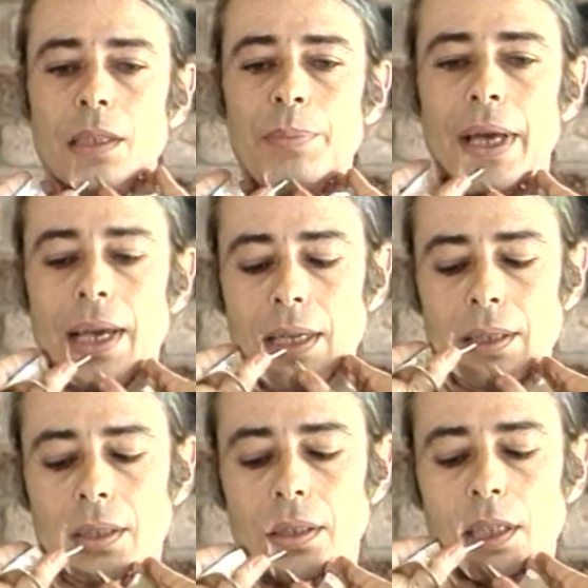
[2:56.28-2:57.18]
the pei
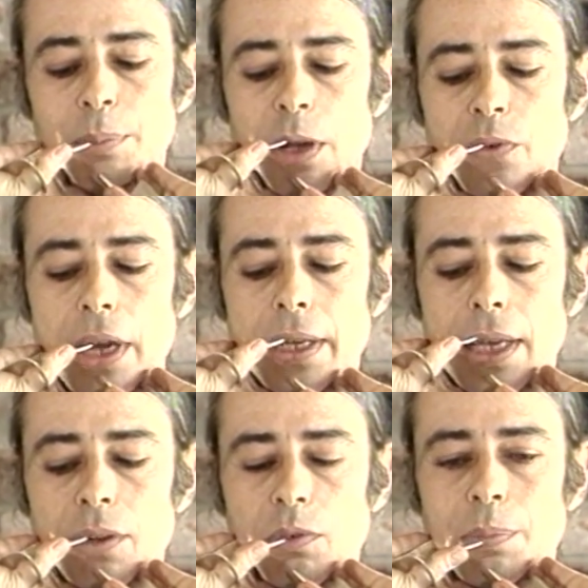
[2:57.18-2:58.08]
in my right
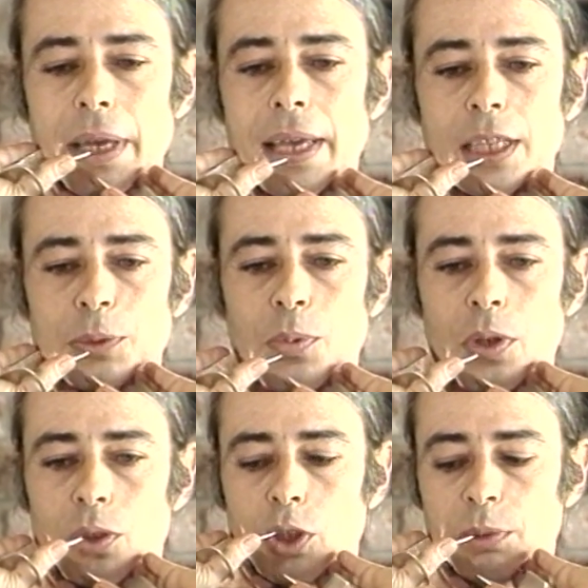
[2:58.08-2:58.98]
hand when my hands
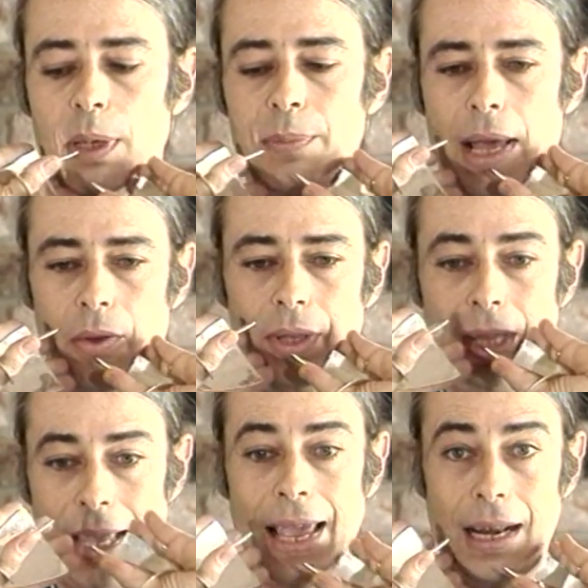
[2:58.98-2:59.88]
point towards my mouth
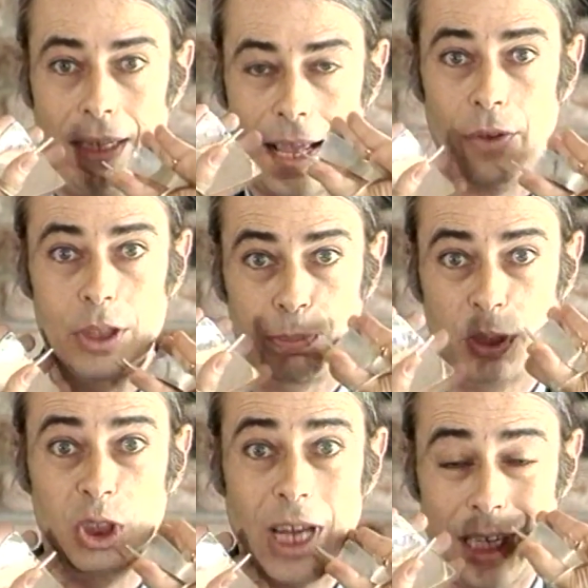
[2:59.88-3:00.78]
and allow this
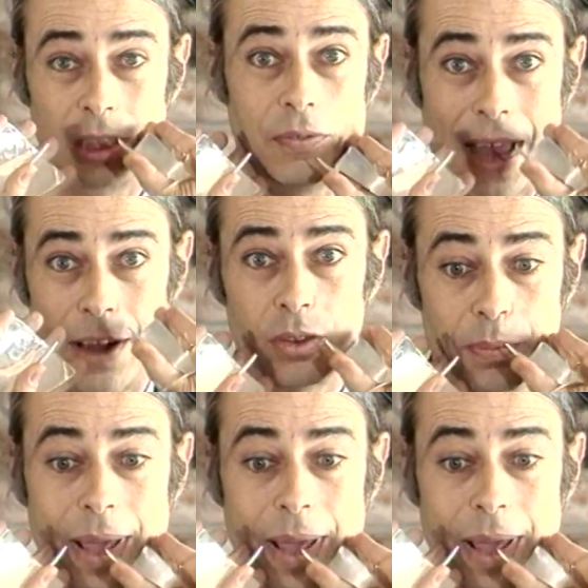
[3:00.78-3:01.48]
projective out of the